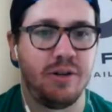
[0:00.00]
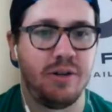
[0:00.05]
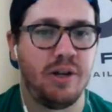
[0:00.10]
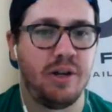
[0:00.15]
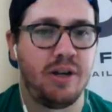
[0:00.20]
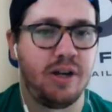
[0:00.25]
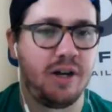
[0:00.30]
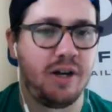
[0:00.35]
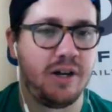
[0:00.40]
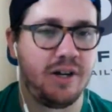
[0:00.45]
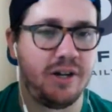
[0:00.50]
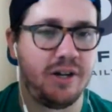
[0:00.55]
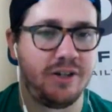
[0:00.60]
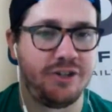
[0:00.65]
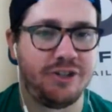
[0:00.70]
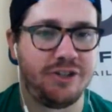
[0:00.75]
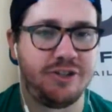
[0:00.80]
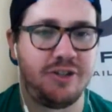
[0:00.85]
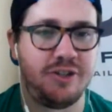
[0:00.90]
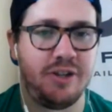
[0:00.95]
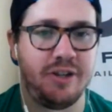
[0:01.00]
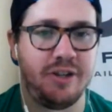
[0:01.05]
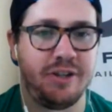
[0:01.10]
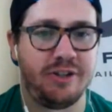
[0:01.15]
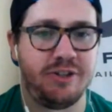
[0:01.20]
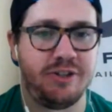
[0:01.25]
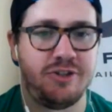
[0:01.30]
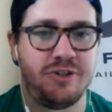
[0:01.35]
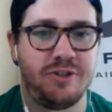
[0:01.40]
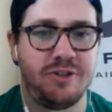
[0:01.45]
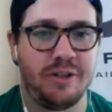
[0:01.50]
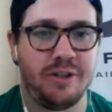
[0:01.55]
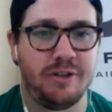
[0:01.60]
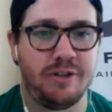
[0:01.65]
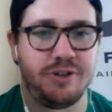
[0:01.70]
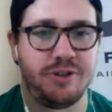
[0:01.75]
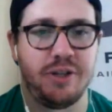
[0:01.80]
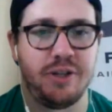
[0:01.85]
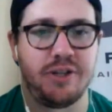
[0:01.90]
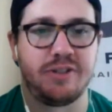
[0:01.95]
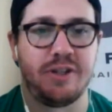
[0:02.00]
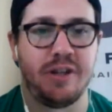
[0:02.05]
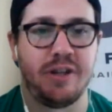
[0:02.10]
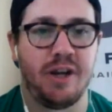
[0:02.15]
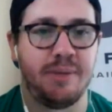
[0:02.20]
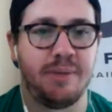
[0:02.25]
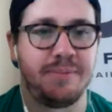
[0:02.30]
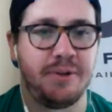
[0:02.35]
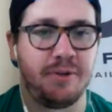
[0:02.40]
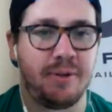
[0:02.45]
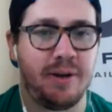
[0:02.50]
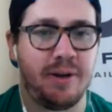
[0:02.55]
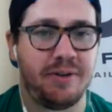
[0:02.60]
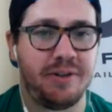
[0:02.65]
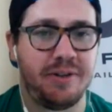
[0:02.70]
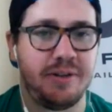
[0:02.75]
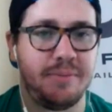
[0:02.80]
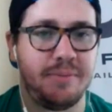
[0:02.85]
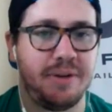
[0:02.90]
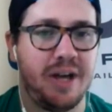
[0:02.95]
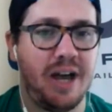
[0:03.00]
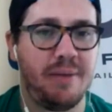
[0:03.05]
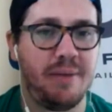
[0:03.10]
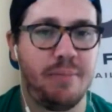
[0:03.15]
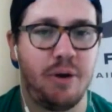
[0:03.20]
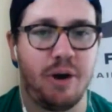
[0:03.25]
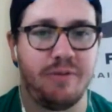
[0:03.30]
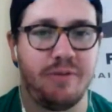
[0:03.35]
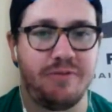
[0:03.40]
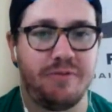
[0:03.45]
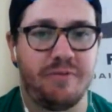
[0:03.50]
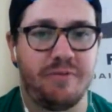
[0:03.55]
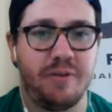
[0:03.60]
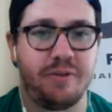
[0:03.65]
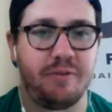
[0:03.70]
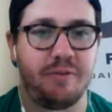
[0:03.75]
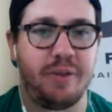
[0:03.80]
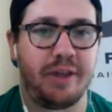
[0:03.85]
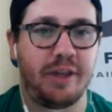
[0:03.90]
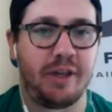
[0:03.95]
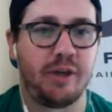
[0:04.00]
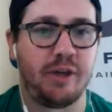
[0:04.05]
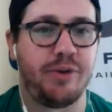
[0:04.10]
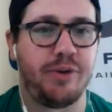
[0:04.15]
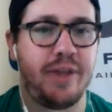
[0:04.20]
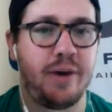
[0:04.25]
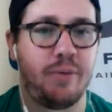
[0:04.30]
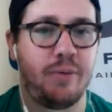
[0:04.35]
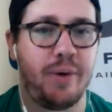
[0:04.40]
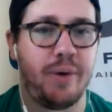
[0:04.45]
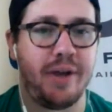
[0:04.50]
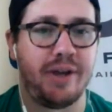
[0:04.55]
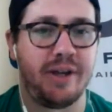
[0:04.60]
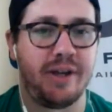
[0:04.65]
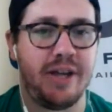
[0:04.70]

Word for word: uh, a, a, you know, a Justin Upton around him and Ibar, if you felt like going that way,